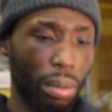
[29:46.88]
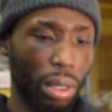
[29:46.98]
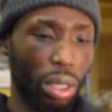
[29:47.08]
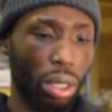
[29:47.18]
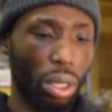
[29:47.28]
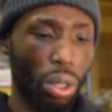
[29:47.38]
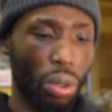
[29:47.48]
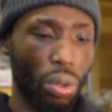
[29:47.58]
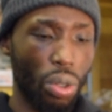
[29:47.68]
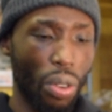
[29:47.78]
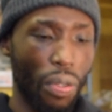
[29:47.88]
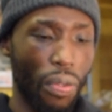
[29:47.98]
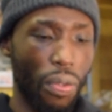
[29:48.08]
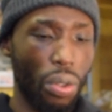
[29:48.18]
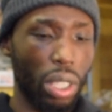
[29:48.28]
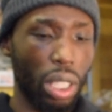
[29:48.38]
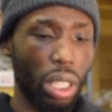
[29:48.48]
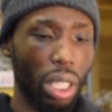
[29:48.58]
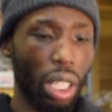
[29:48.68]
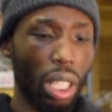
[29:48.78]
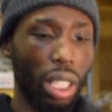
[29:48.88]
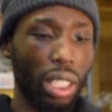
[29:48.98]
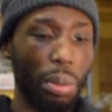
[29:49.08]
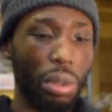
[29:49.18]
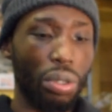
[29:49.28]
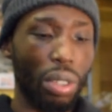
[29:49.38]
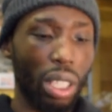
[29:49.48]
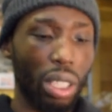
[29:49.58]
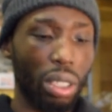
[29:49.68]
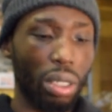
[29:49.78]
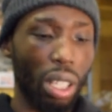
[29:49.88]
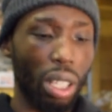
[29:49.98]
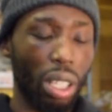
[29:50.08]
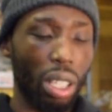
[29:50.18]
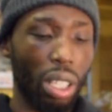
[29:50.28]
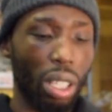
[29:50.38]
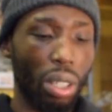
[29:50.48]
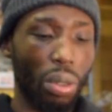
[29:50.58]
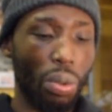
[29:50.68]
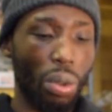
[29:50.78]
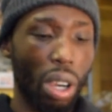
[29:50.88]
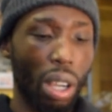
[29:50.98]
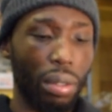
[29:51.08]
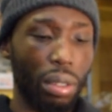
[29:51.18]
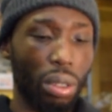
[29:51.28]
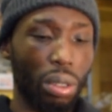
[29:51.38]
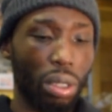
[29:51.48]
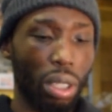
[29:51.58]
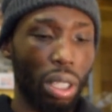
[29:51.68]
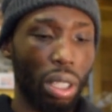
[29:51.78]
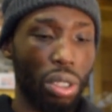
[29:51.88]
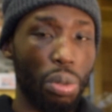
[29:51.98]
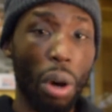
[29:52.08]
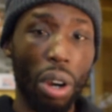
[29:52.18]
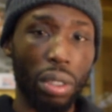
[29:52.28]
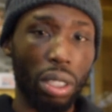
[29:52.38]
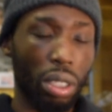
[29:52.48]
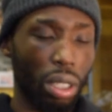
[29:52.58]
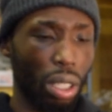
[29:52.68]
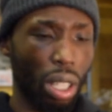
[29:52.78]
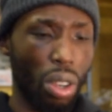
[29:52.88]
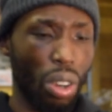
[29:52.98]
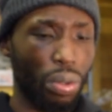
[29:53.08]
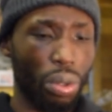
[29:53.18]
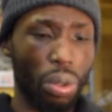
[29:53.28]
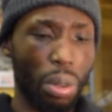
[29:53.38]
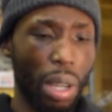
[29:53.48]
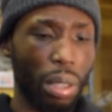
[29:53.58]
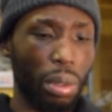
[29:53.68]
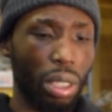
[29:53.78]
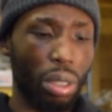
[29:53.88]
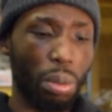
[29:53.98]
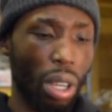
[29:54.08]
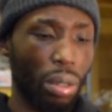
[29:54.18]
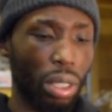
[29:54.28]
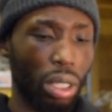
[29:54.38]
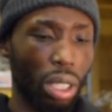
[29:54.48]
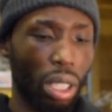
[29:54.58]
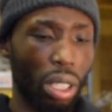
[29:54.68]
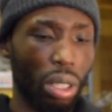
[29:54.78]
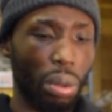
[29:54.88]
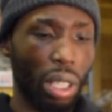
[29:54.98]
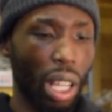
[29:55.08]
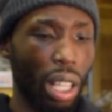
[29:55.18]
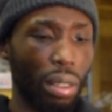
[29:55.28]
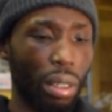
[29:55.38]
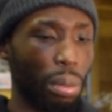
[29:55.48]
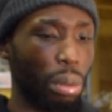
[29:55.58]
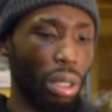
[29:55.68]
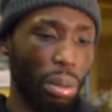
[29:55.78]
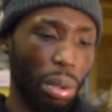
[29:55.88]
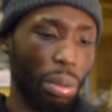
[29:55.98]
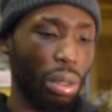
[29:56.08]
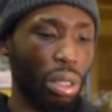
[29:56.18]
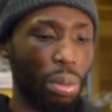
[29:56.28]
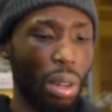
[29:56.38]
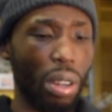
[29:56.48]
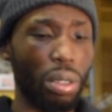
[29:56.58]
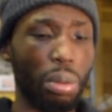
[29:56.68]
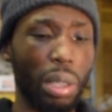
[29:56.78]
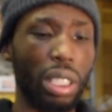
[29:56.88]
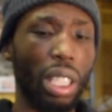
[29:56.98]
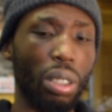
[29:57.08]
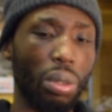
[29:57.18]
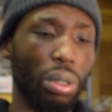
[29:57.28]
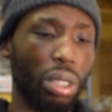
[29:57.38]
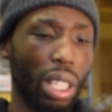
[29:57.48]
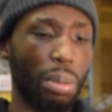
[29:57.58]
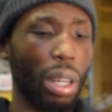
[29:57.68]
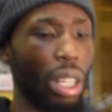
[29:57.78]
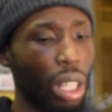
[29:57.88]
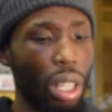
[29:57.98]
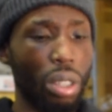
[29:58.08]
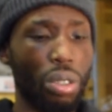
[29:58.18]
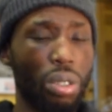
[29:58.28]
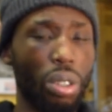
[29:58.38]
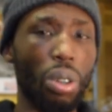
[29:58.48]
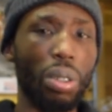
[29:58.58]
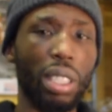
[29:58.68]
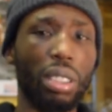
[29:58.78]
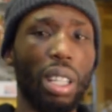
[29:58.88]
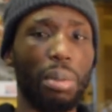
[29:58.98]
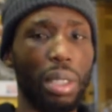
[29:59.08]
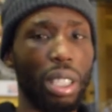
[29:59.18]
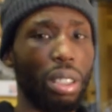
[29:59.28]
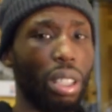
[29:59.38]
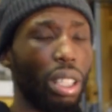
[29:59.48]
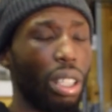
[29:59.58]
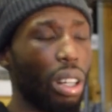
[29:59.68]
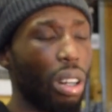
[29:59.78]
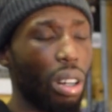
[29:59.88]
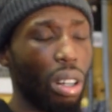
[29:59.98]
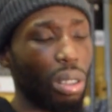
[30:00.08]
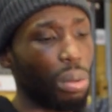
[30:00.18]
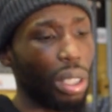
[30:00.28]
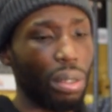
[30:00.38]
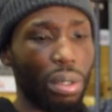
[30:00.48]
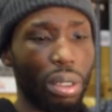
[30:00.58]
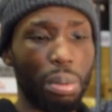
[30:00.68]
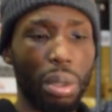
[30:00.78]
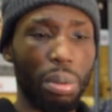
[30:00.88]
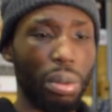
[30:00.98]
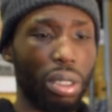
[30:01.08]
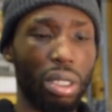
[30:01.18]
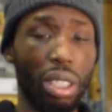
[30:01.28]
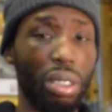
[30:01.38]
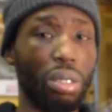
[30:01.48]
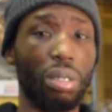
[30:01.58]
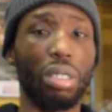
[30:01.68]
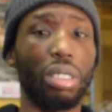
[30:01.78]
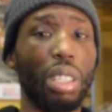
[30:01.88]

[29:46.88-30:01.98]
Still not fully demonstrating what I, you know, inspiring. A lot of talk about me inspiring, the way I bully people, inspiring on my technical side, but slowly it's coming out, and I can't wait for people to stay tuned and